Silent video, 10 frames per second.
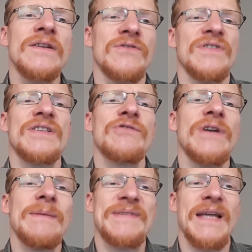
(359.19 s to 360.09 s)
to
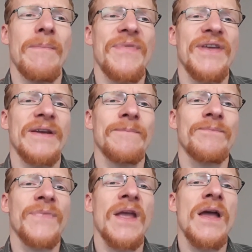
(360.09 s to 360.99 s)
describe something.
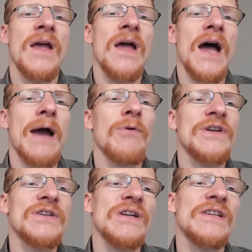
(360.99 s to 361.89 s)
I
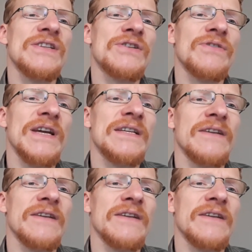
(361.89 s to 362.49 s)
want to illustrate